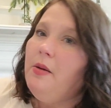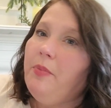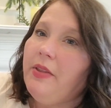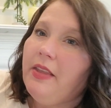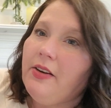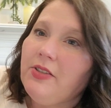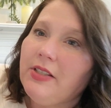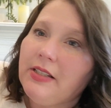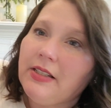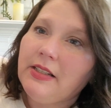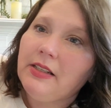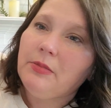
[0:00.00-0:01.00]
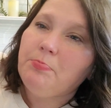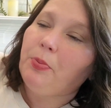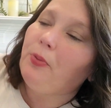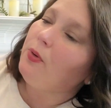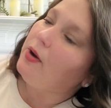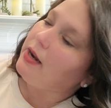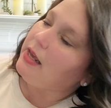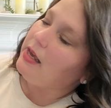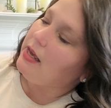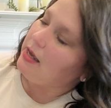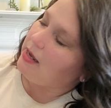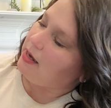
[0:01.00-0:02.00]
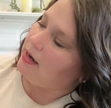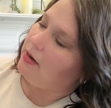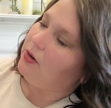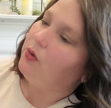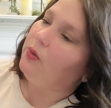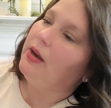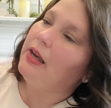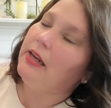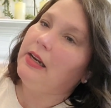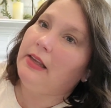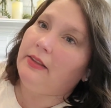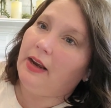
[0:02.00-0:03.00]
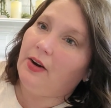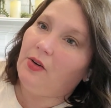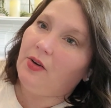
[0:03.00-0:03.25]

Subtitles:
but there's this pretty green in there,